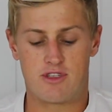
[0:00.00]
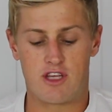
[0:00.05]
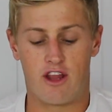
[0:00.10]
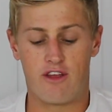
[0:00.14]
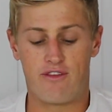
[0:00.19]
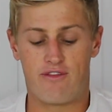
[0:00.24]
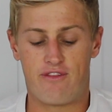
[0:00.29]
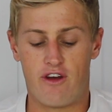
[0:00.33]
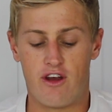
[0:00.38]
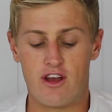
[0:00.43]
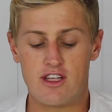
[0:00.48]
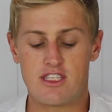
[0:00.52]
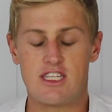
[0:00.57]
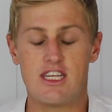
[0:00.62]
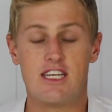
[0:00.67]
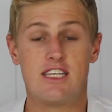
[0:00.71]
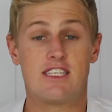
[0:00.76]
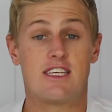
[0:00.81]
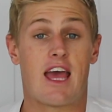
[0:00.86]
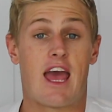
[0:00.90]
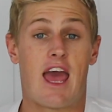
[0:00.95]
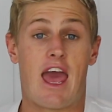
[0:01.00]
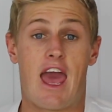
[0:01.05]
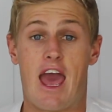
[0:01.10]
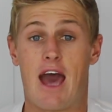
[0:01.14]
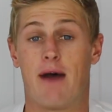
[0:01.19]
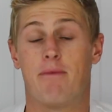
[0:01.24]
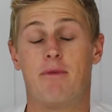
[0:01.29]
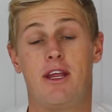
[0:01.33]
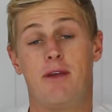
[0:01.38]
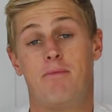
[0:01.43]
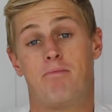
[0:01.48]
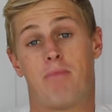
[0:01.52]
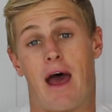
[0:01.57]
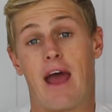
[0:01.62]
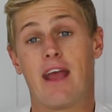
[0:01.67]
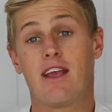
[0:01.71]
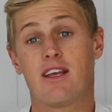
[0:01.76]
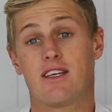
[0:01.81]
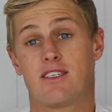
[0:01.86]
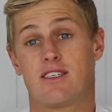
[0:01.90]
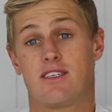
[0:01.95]
So the first is, how many
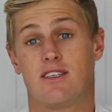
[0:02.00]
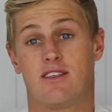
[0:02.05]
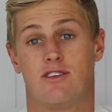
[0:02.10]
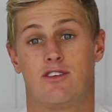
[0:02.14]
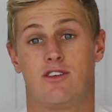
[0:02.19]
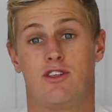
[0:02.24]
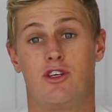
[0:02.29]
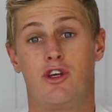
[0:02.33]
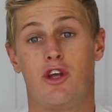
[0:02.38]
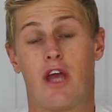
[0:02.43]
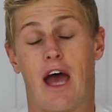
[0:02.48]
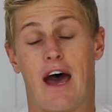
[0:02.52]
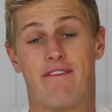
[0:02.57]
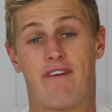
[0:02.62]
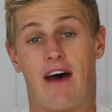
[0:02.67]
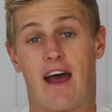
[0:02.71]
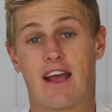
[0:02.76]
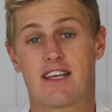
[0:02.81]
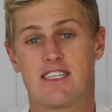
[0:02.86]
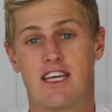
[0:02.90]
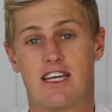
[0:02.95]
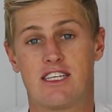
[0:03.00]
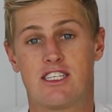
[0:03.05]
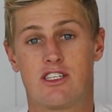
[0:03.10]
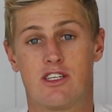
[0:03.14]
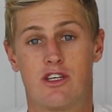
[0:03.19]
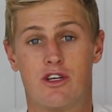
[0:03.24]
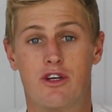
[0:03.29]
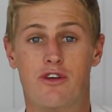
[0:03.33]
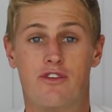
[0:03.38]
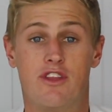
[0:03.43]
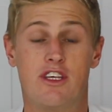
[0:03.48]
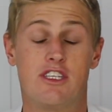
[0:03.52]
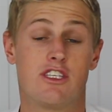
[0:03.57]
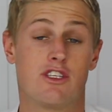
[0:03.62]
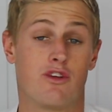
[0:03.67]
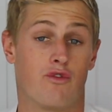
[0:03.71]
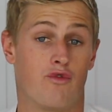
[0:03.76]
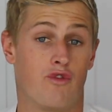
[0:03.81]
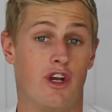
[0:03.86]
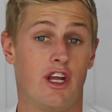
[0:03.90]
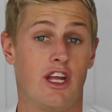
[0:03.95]
banks do you have access to? This
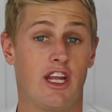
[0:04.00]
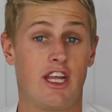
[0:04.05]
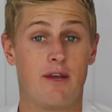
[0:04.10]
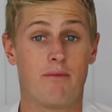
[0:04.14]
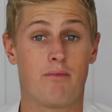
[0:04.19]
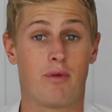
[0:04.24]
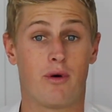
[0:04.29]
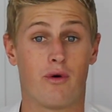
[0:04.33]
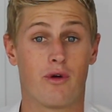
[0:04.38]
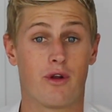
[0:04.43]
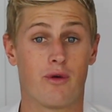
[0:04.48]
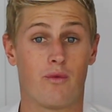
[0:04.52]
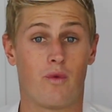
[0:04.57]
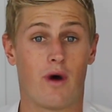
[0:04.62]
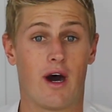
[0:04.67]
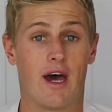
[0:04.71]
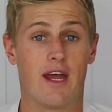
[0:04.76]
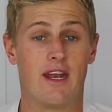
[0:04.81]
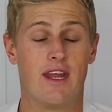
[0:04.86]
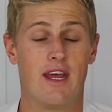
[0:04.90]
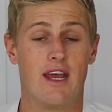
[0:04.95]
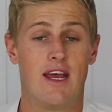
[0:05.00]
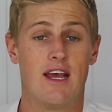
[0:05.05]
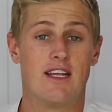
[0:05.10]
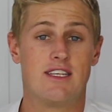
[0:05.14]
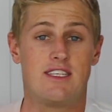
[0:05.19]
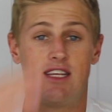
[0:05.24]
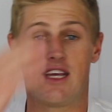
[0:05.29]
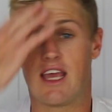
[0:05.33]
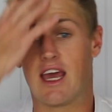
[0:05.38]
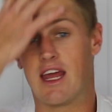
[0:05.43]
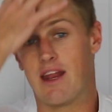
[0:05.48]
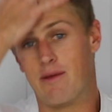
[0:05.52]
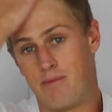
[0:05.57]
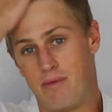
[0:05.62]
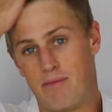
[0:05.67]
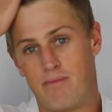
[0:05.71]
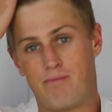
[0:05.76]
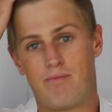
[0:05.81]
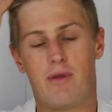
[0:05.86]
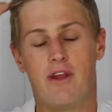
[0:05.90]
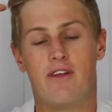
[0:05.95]
is a really important one to get
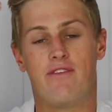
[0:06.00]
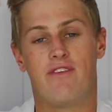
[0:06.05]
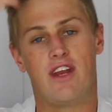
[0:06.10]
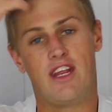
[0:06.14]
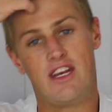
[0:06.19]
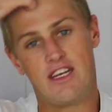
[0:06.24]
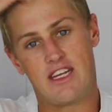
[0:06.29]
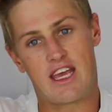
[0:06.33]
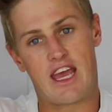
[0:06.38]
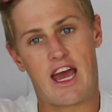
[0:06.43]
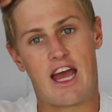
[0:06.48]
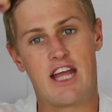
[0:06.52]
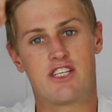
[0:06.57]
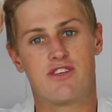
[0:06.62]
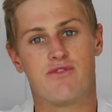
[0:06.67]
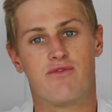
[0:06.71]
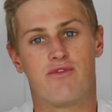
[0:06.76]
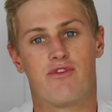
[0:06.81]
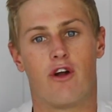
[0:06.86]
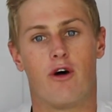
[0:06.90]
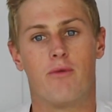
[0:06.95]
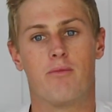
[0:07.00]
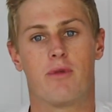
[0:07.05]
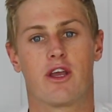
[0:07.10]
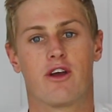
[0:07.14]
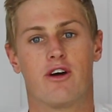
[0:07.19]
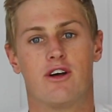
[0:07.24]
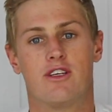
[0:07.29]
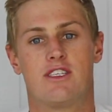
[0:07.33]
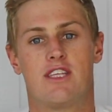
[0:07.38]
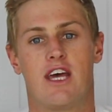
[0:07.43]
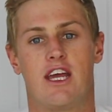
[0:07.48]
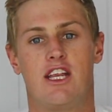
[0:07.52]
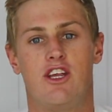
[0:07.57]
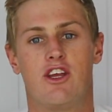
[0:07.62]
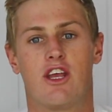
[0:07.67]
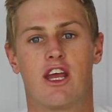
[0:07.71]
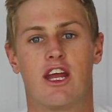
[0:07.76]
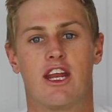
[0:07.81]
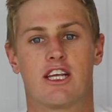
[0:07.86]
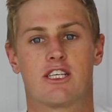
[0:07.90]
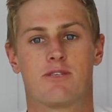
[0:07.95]
a bit of an indication from, because then
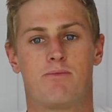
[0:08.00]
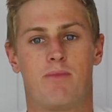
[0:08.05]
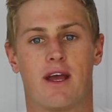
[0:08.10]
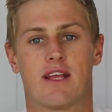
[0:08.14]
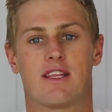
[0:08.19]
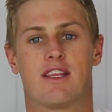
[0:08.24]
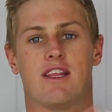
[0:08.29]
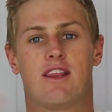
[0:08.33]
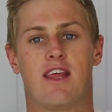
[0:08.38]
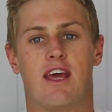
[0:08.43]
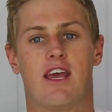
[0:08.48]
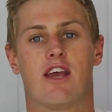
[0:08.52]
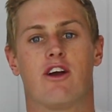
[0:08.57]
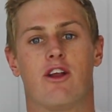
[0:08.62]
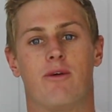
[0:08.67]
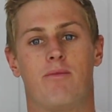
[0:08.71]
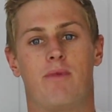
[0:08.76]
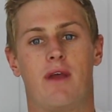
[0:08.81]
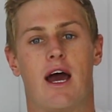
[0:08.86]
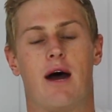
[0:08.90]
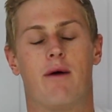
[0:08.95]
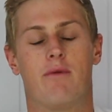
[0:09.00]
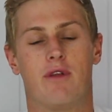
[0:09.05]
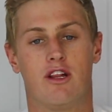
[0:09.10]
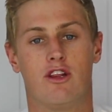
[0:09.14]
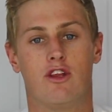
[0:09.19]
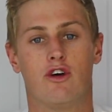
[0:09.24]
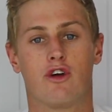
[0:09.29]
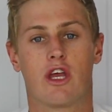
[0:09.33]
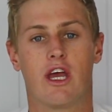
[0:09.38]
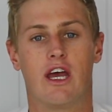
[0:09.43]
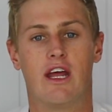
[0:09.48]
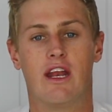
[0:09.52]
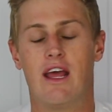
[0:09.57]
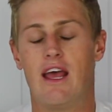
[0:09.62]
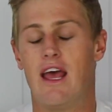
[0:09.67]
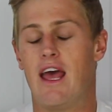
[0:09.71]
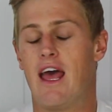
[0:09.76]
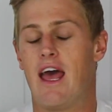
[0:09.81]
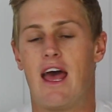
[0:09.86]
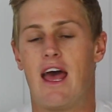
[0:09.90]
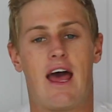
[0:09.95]
you can expect that they're going to be able to look at
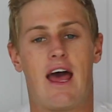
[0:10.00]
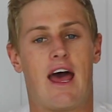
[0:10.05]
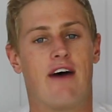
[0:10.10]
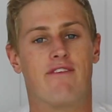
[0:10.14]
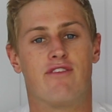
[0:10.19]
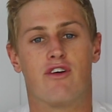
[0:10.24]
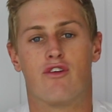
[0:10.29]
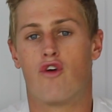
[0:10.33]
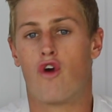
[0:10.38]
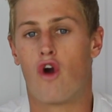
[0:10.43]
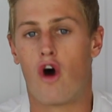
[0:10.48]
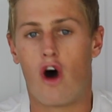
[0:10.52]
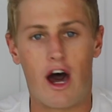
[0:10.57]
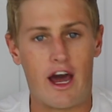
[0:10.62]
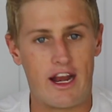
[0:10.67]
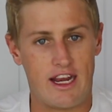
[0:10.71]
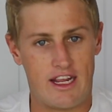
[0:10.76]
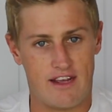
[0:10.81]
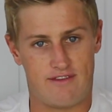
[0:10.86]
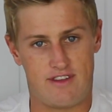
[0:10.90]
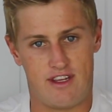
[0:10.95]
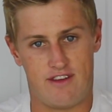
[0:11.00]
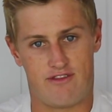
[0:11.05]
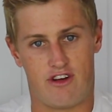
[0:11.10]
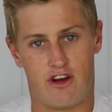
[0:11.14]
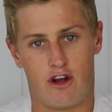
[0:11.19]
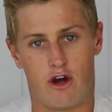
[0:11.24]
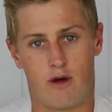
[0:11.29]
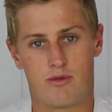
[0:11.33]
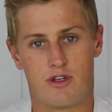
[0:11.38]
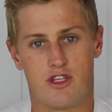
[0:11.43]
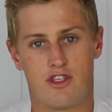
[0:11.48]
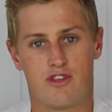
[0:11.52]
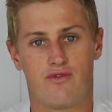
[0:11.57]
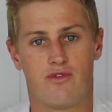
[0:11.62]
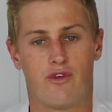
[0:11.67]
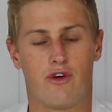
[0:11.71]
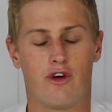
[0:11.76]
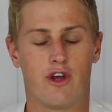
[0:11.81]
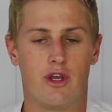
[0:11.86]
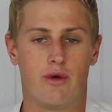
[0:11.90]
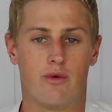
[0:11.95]
a variety of different options
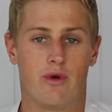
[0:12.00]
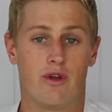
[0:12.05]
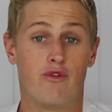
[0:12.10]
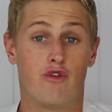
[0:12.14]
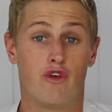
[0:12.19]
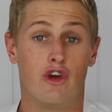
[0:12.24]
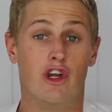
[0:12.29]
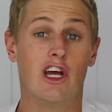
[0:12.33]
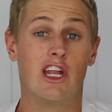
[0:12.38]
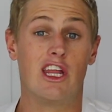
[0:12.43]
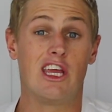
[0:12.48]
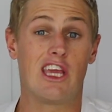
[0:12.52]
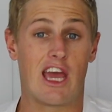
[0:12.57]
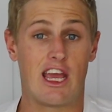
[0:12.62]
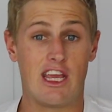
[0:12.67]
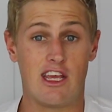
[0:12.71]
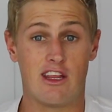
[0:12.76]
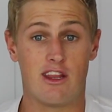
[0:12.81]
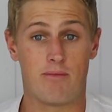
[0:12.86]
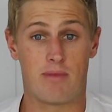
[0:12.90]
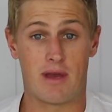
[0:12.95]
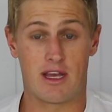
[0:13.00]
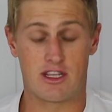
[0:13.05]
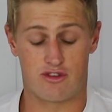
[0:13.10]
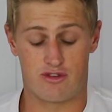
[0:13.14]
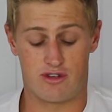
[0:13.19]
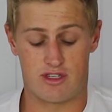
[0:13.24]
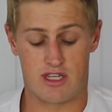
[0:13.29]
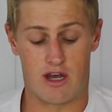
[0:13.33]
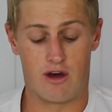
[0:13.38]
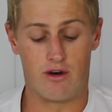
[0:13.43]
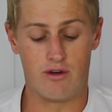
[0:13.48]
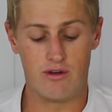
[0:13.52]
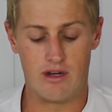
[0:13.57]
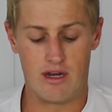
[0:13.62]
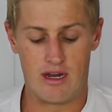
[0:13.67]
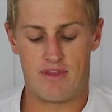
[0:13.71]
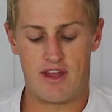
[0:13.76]
for you and really get you the best result.